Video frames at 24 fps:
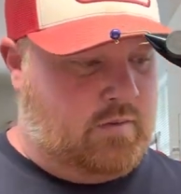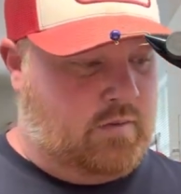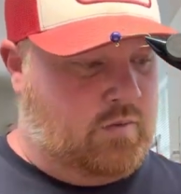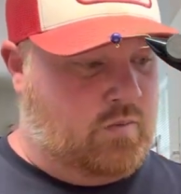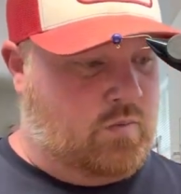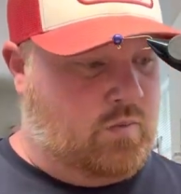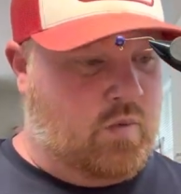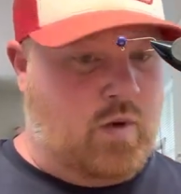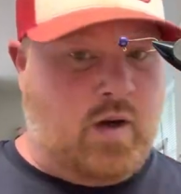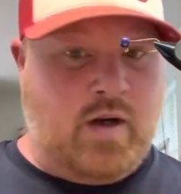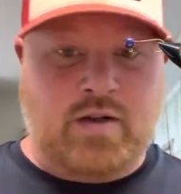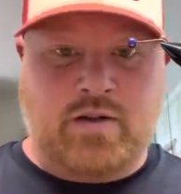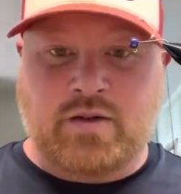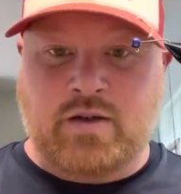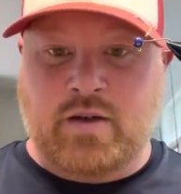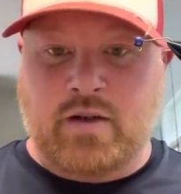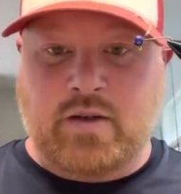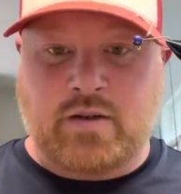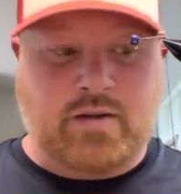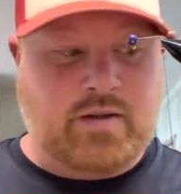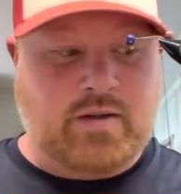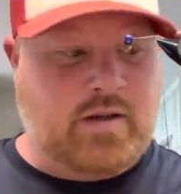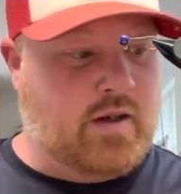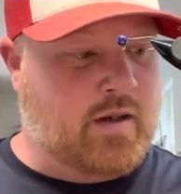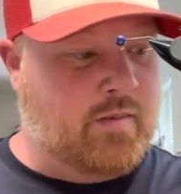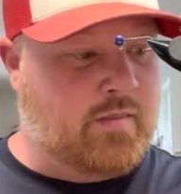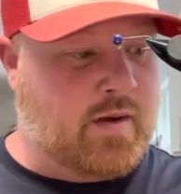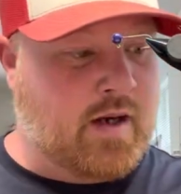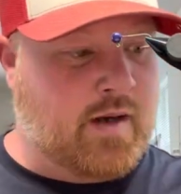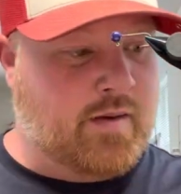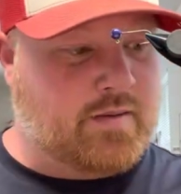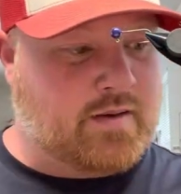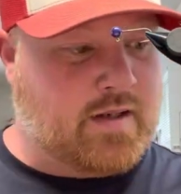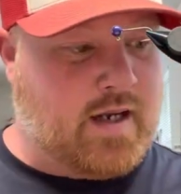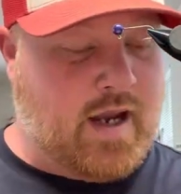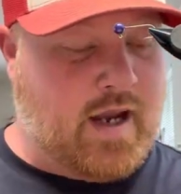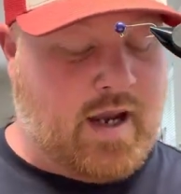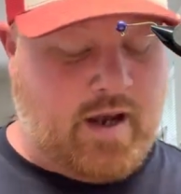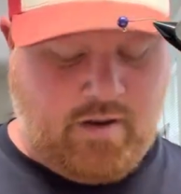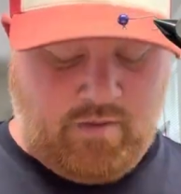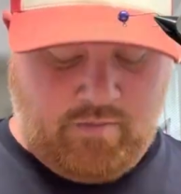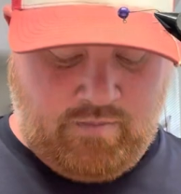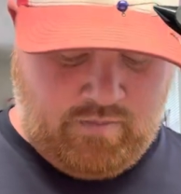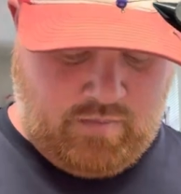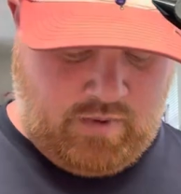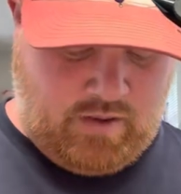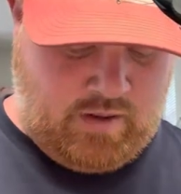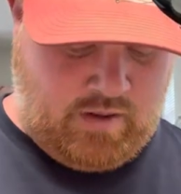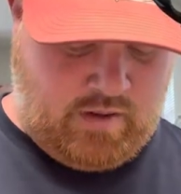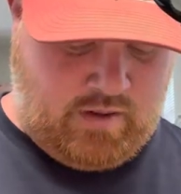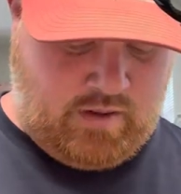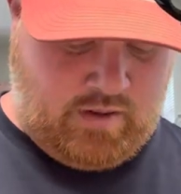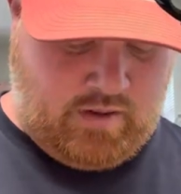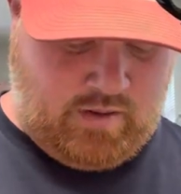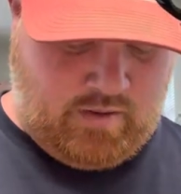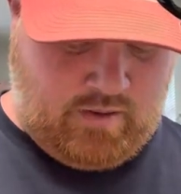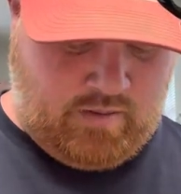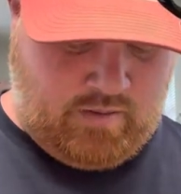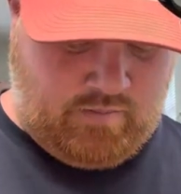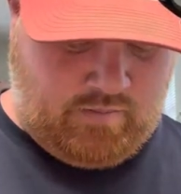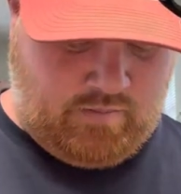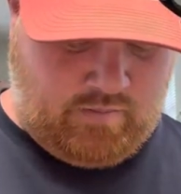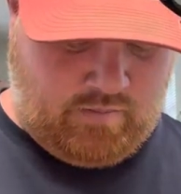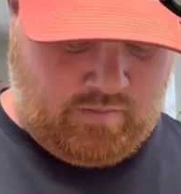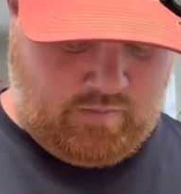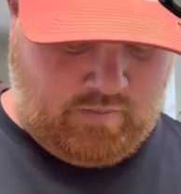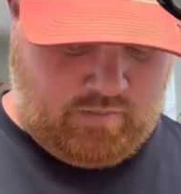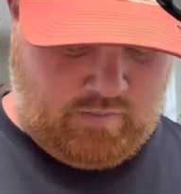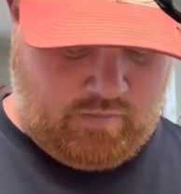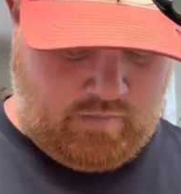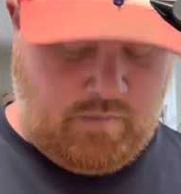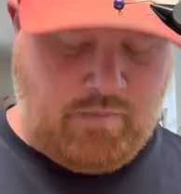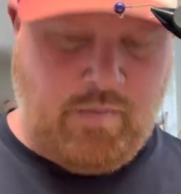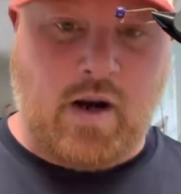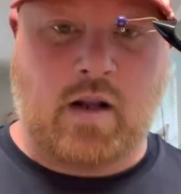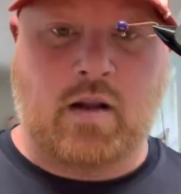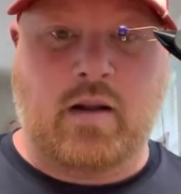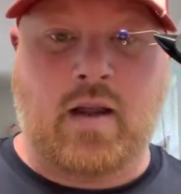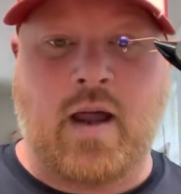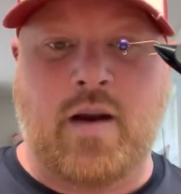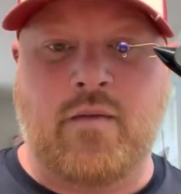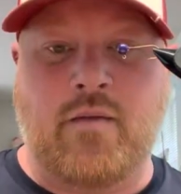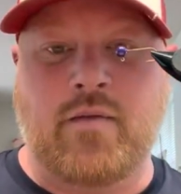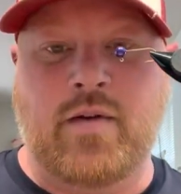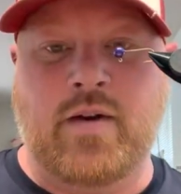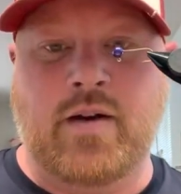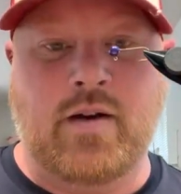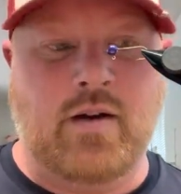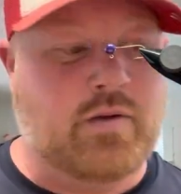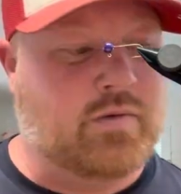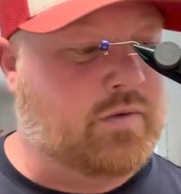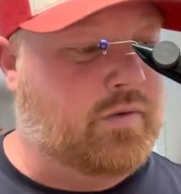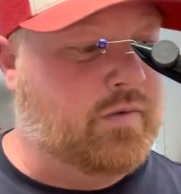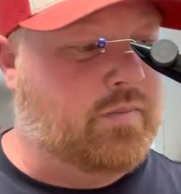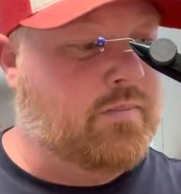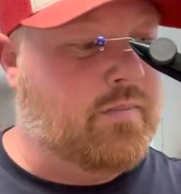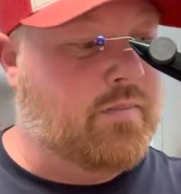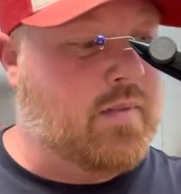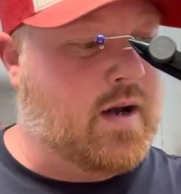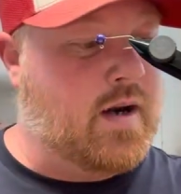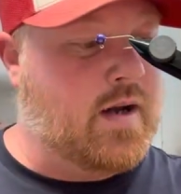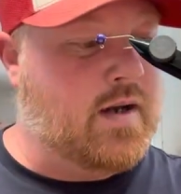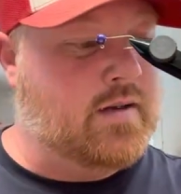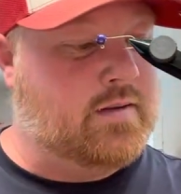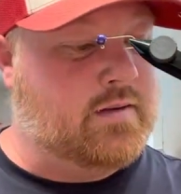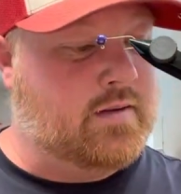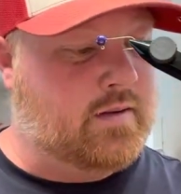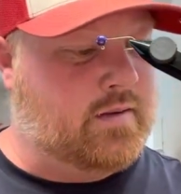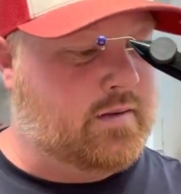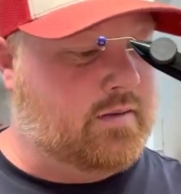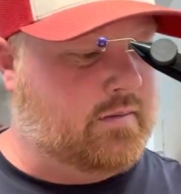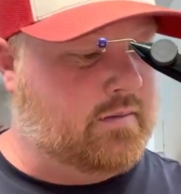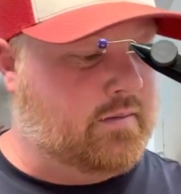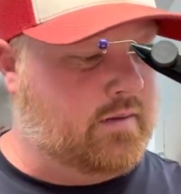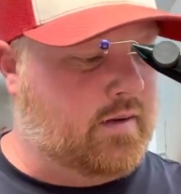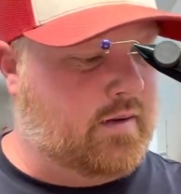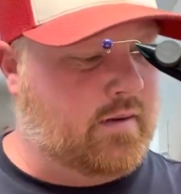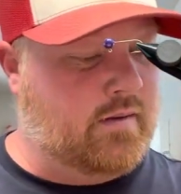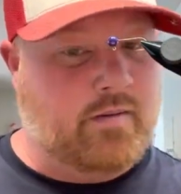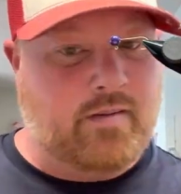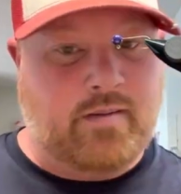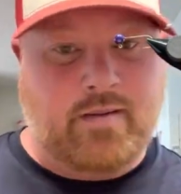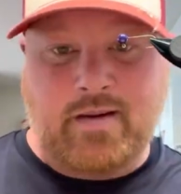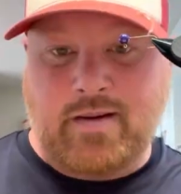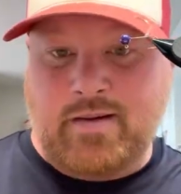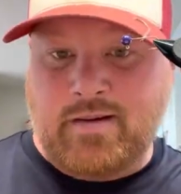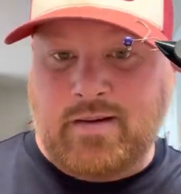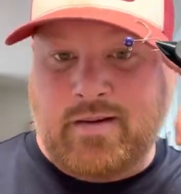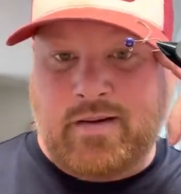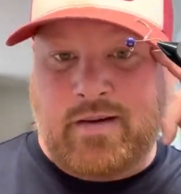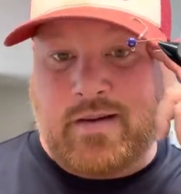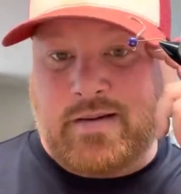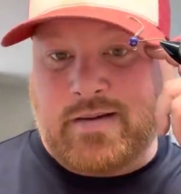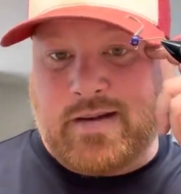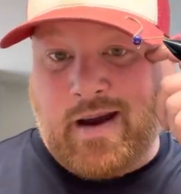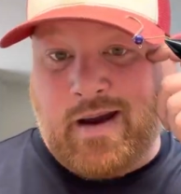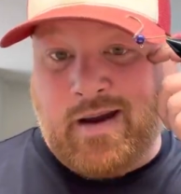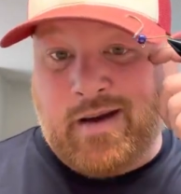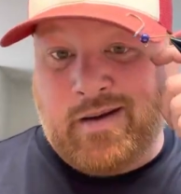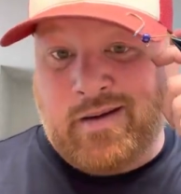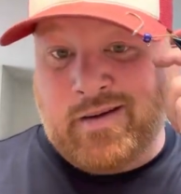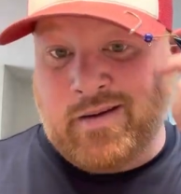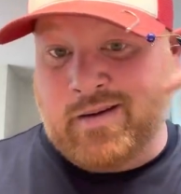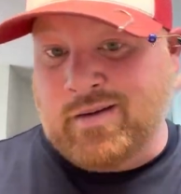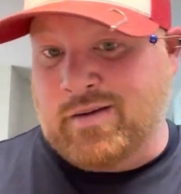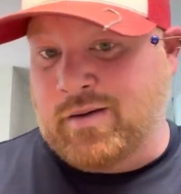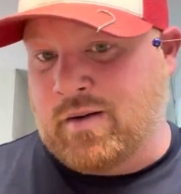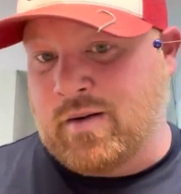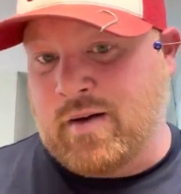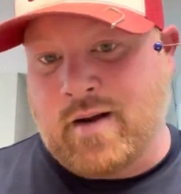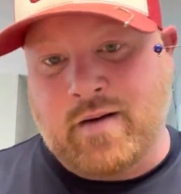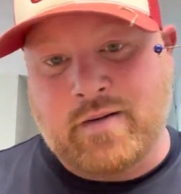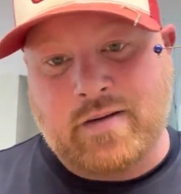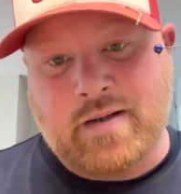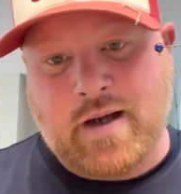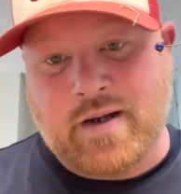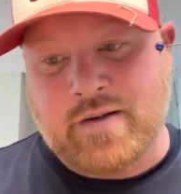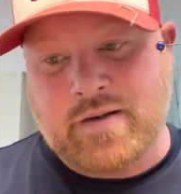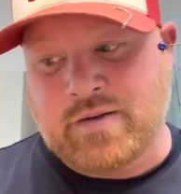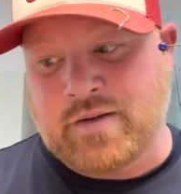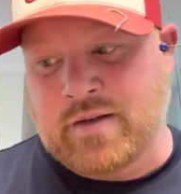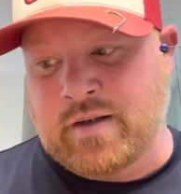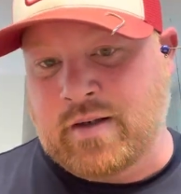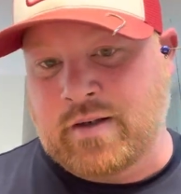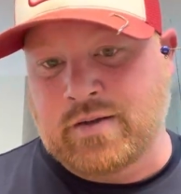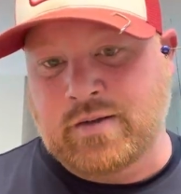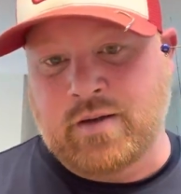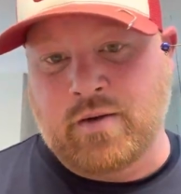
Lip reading: Res Jigs here. My name is Adam, and make a lot of videos for buddies to get into tying and learn how to tie jigs.